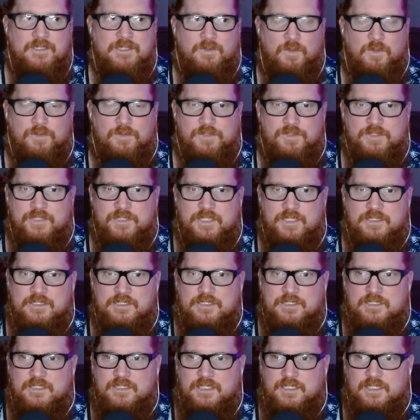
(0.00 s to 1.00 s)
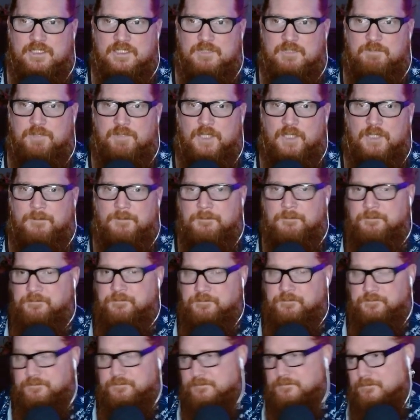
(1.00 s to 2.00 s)
in Order 66, but
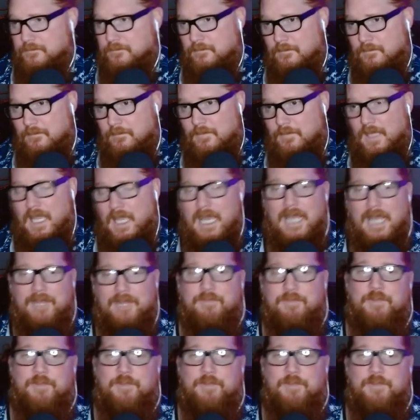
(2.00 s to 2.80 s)
I